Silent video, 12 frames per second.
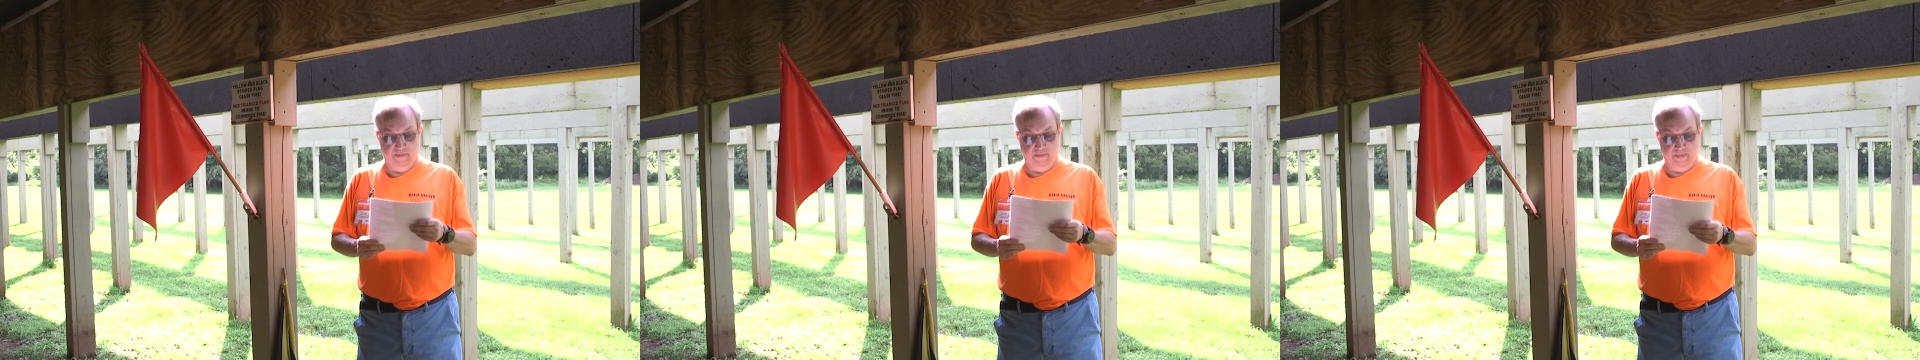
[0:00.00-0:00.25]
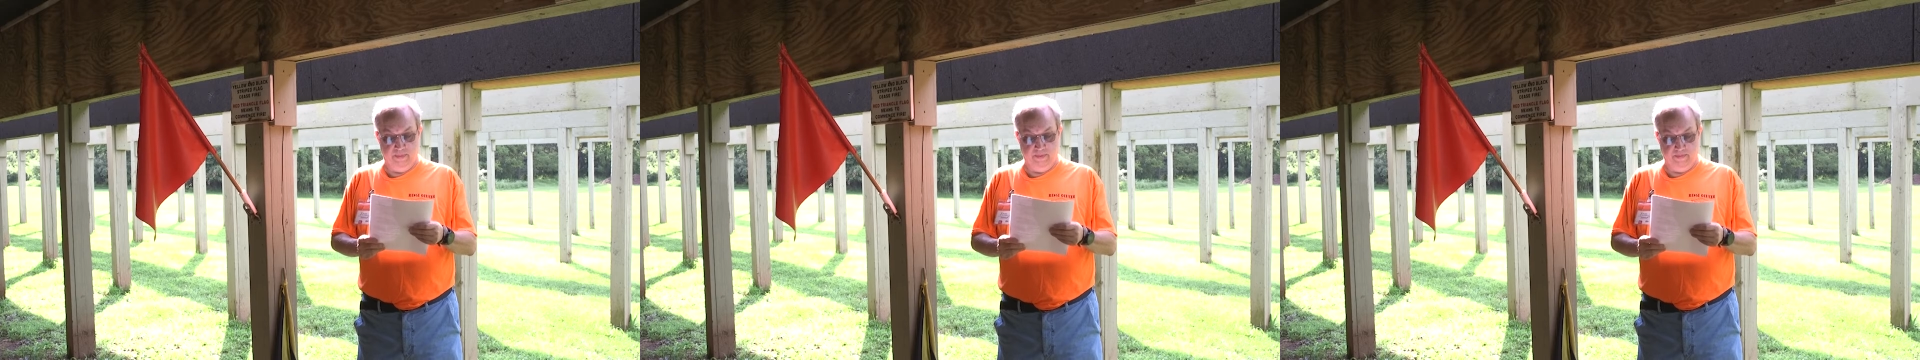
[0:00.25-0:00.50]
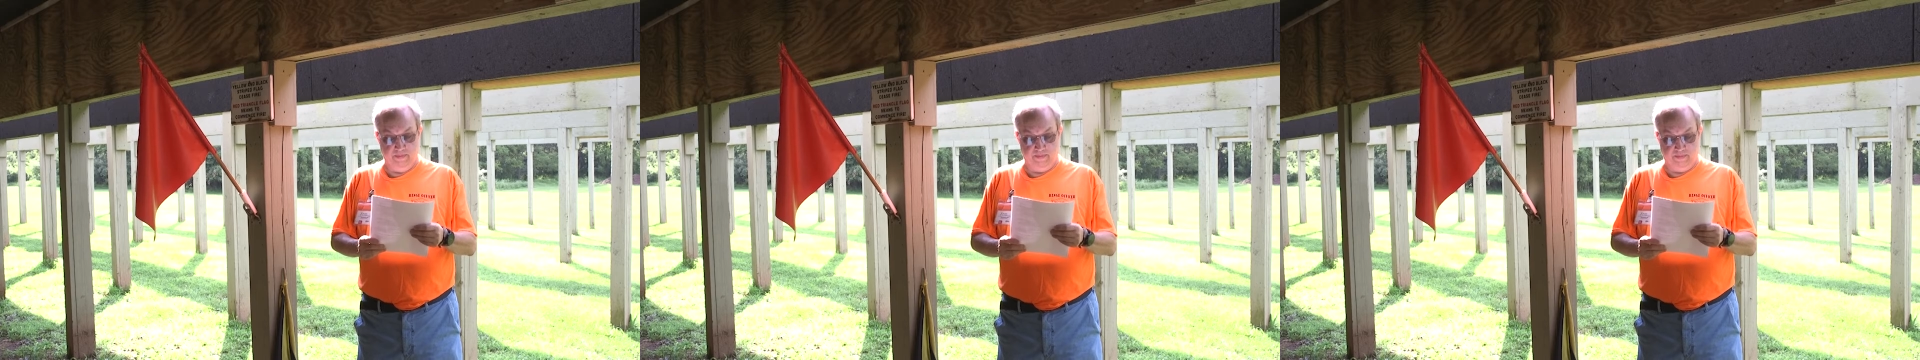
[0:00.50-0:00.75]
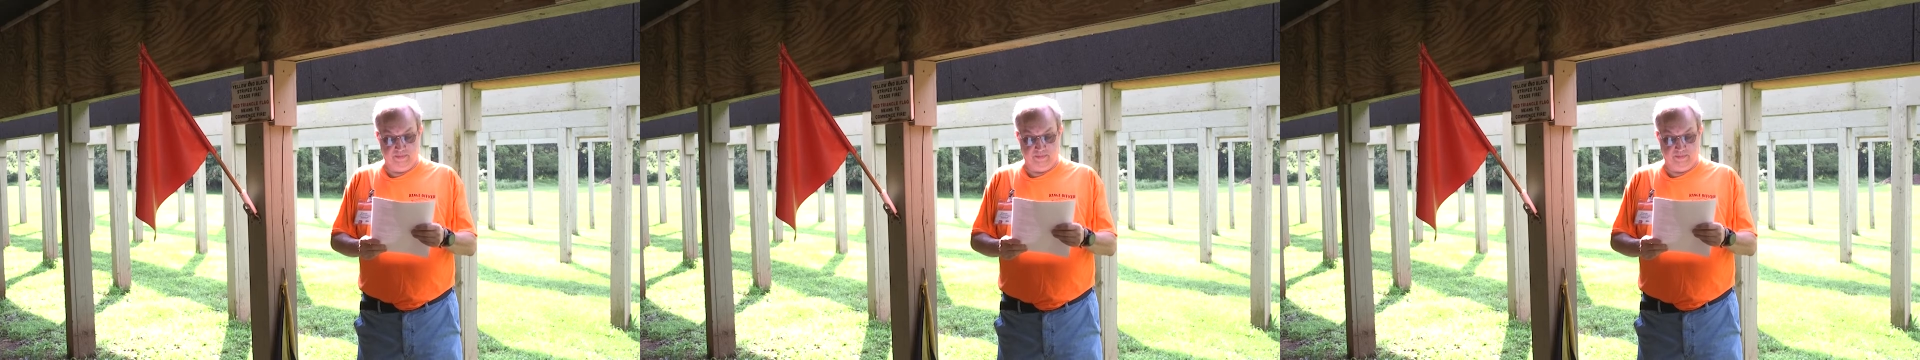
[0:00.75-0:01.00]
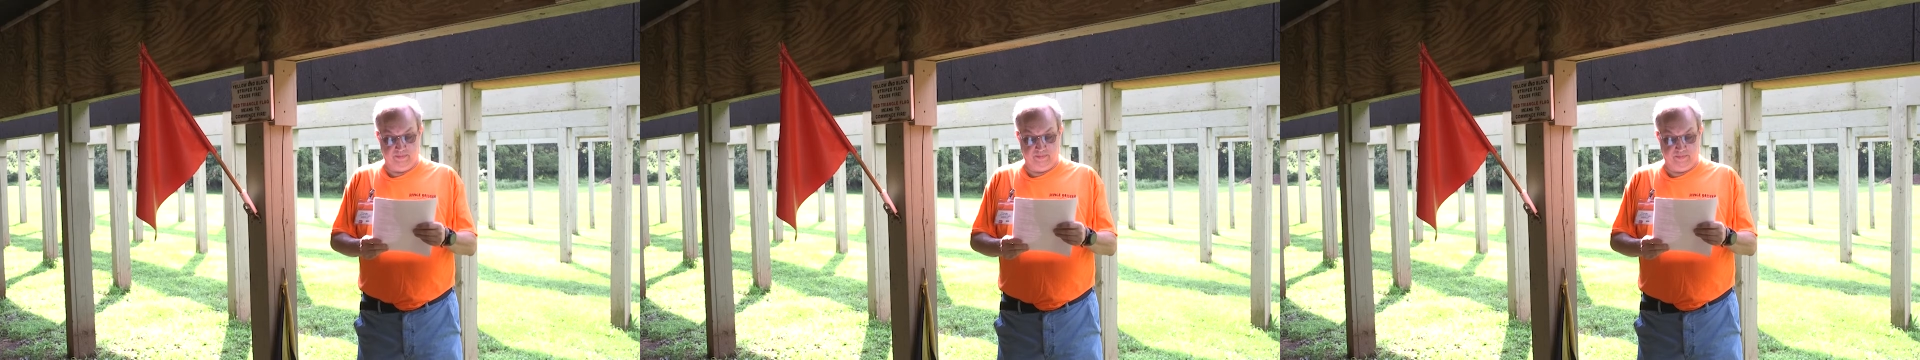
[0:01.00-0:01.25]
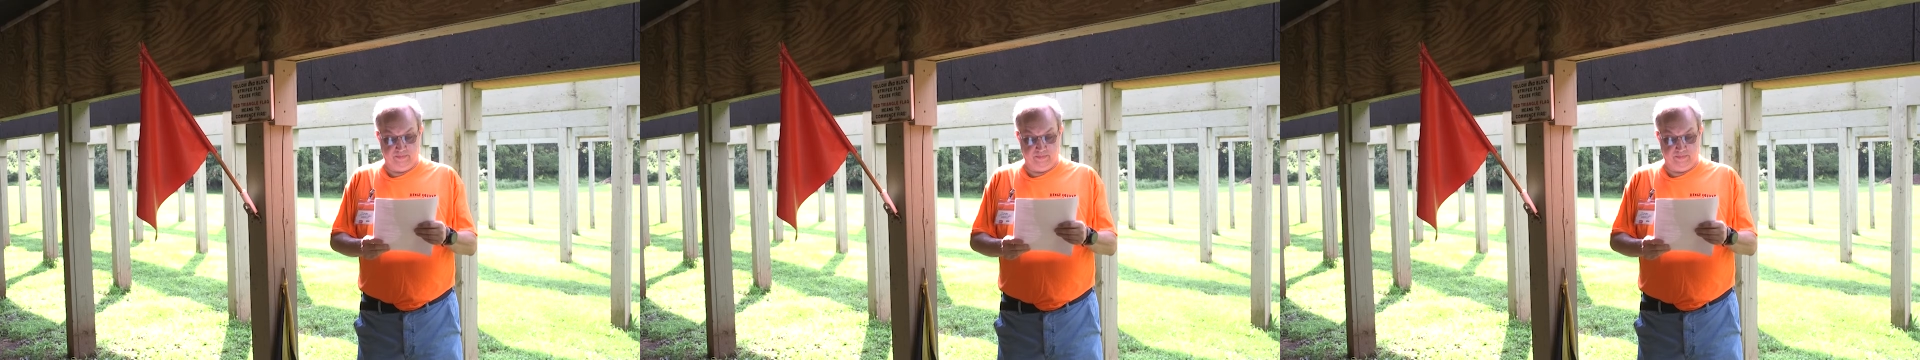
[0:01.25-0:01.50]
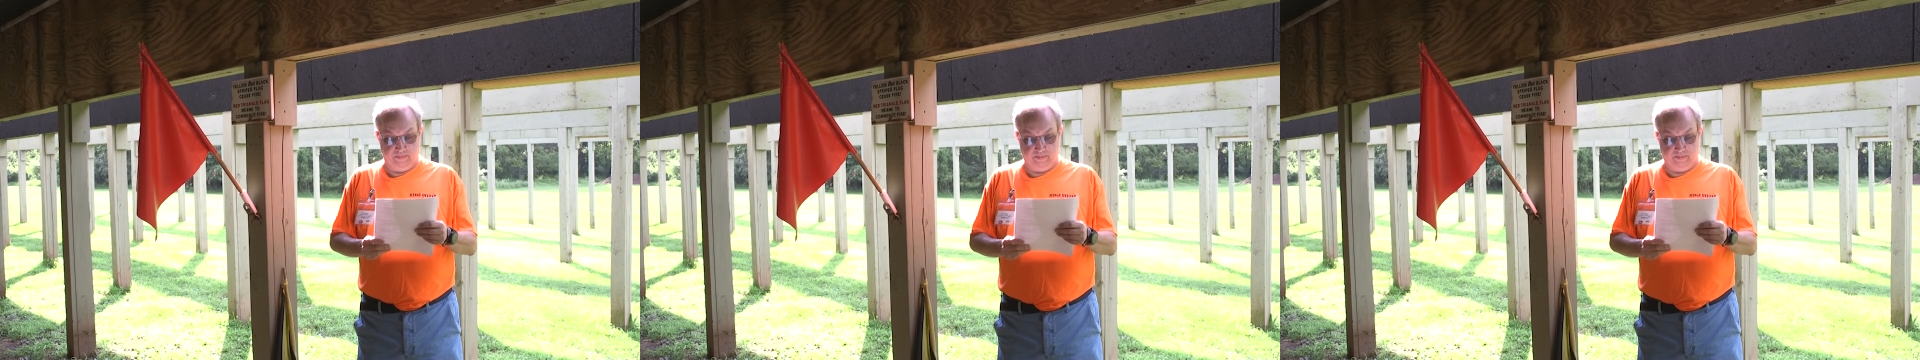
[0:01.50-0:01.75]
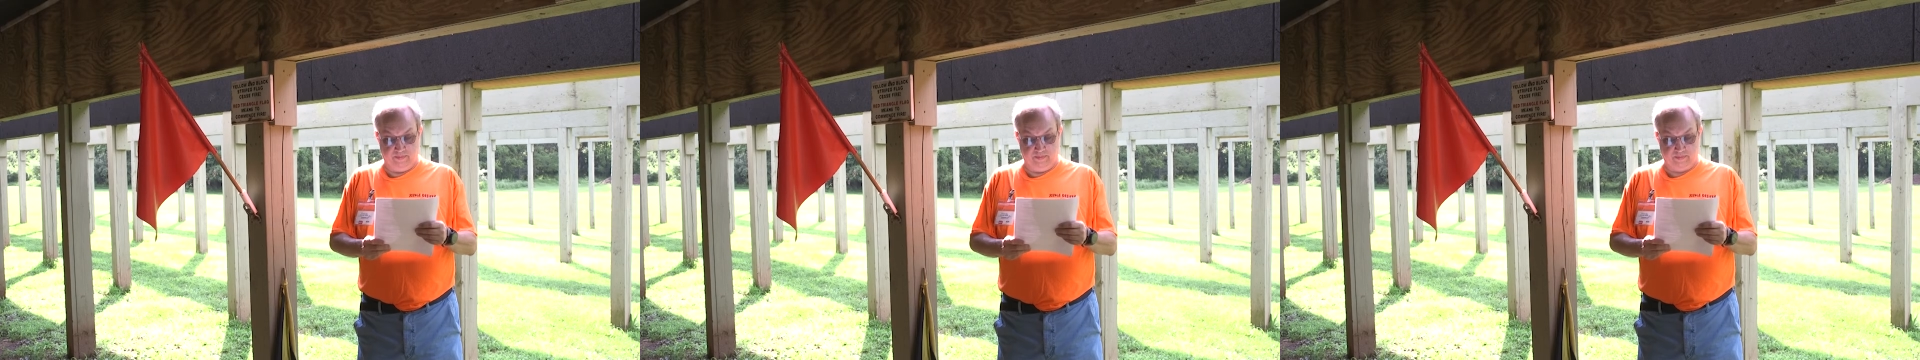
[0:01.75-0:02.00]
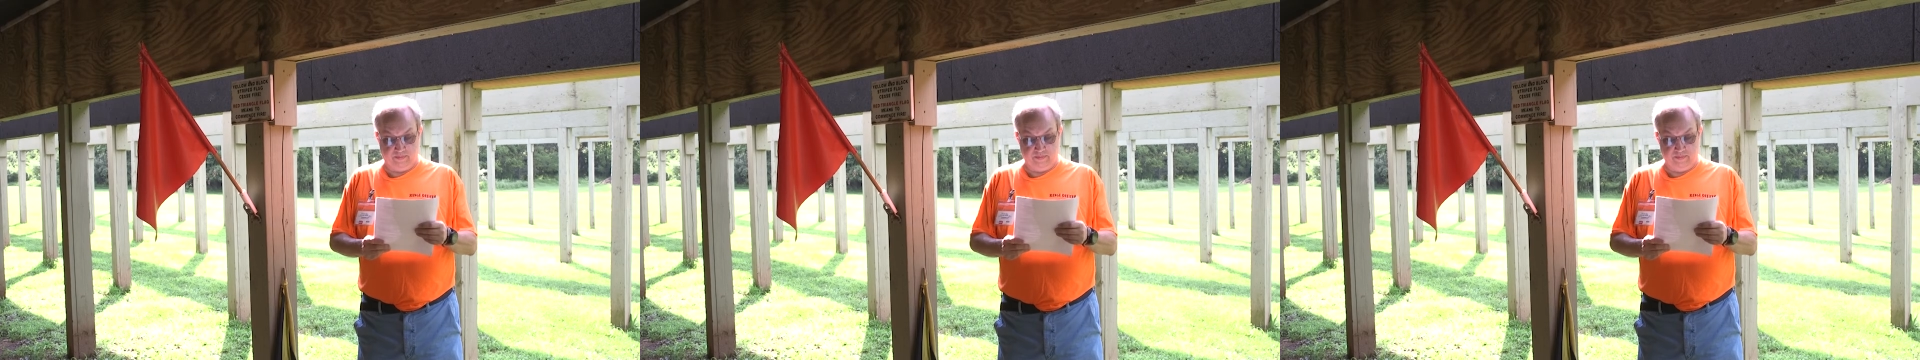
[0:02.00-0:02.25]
No one is speaking in this clip.